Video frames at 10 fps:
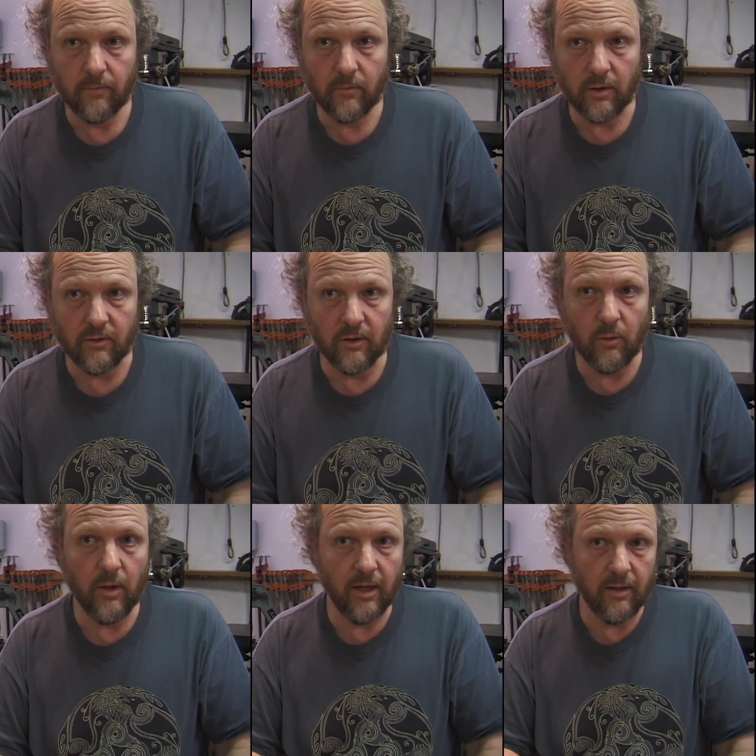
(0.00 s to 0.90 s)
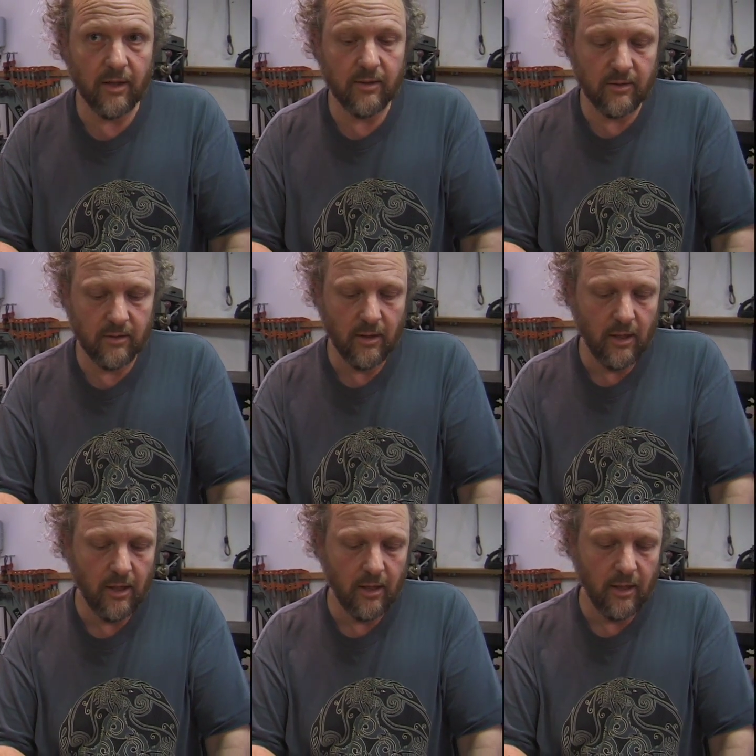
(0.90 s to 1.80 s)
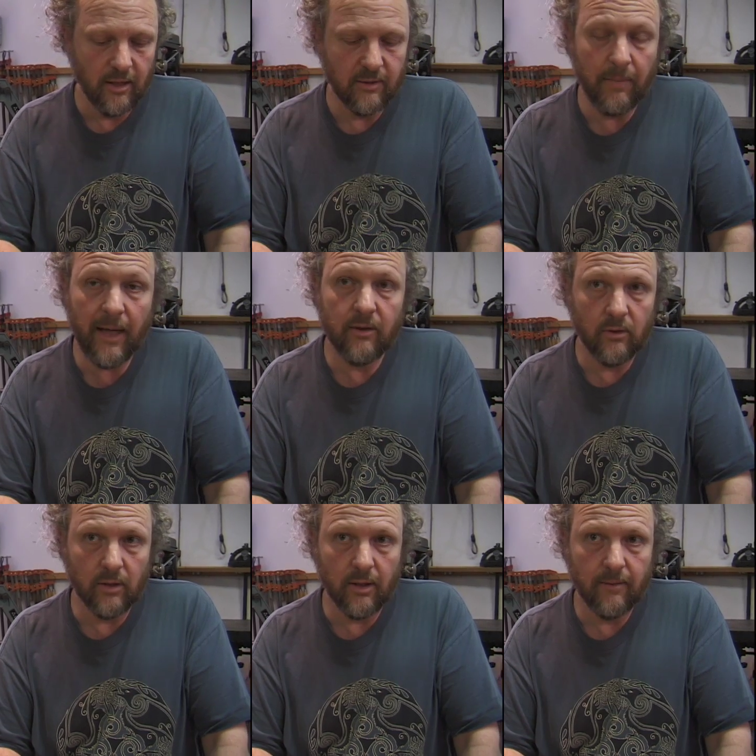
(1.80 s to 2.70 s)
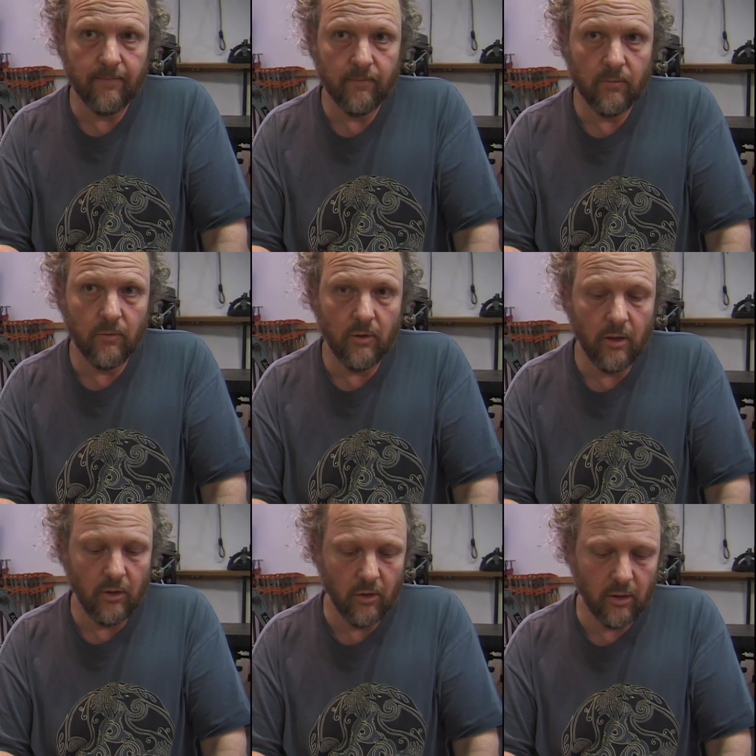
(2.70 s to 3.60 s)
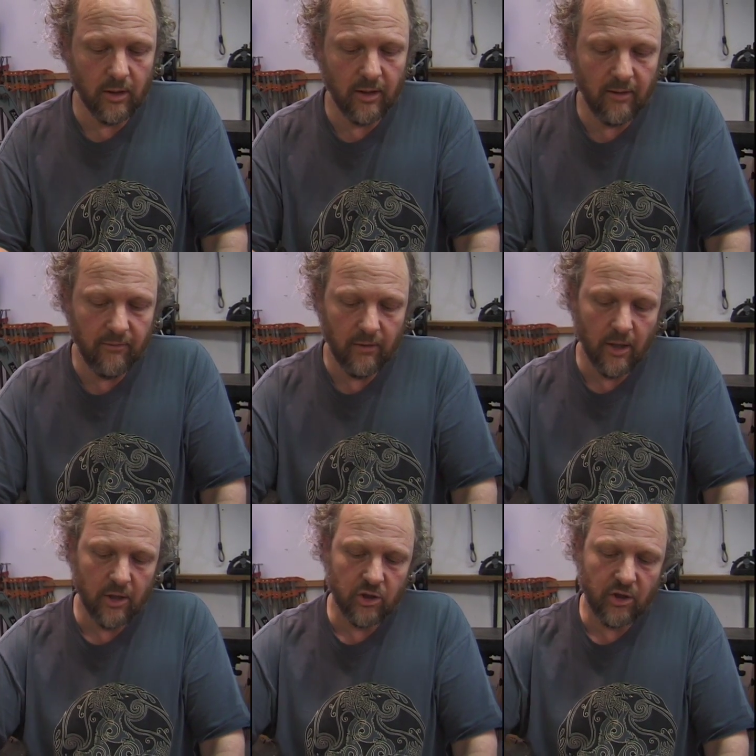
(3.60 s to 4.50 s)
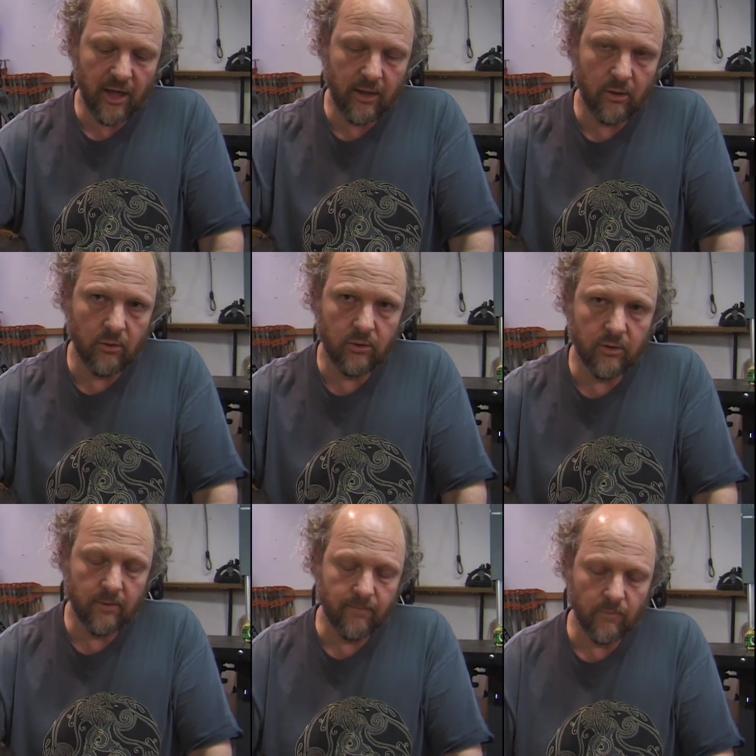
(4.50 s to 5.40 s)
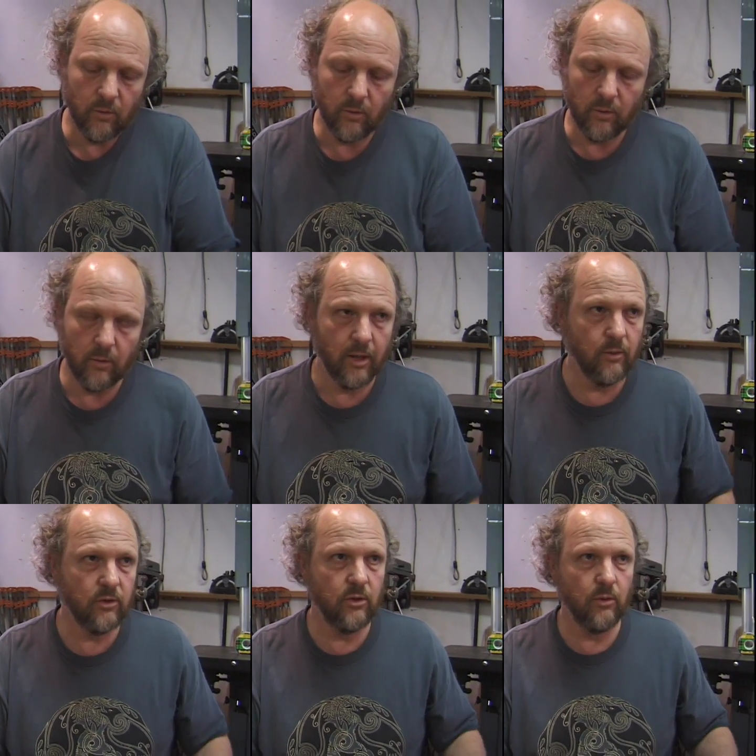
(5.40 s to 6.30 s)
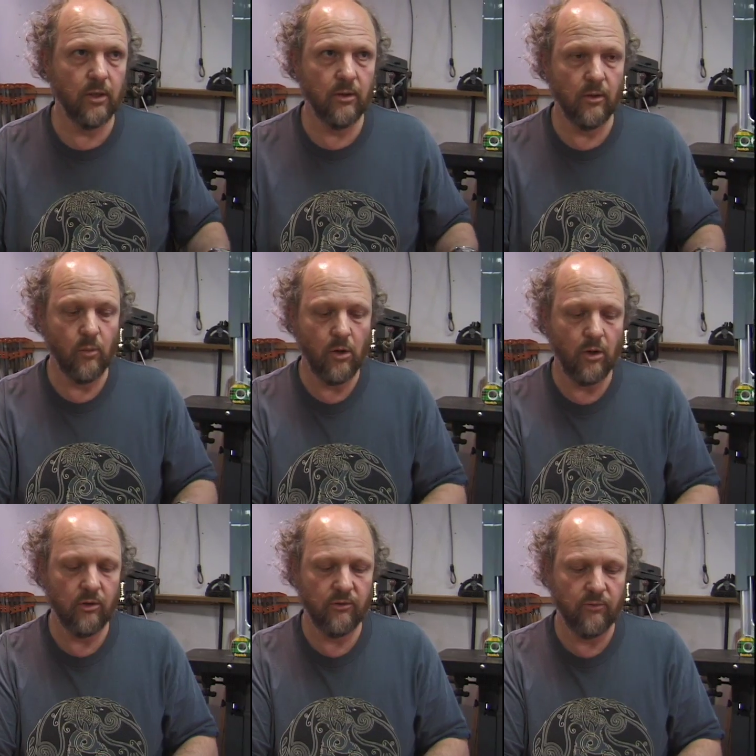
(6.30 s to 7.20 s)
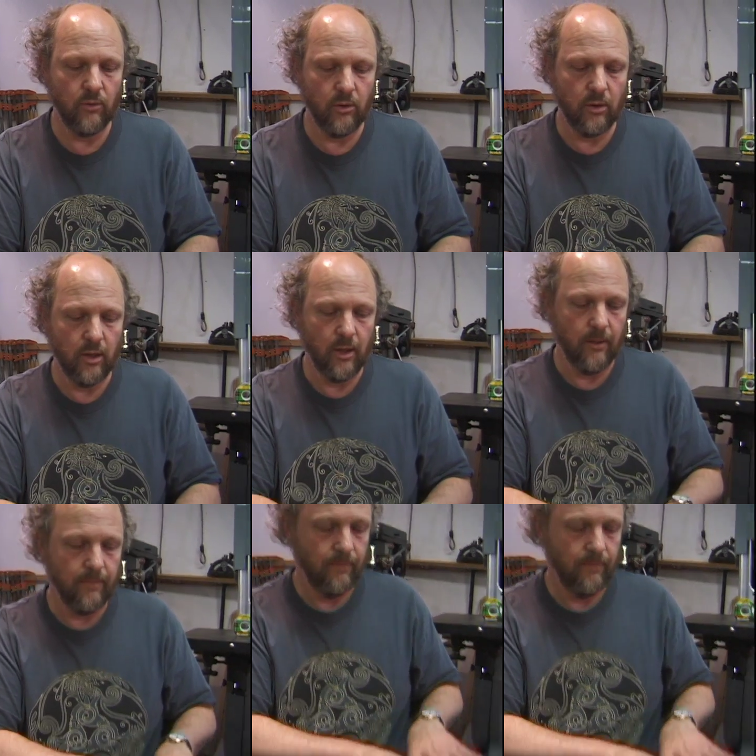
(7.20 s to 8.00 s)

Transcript: Because in a way, that's it's painterly. Uh, yes. You can leave shadows. When I was doing the walls for um,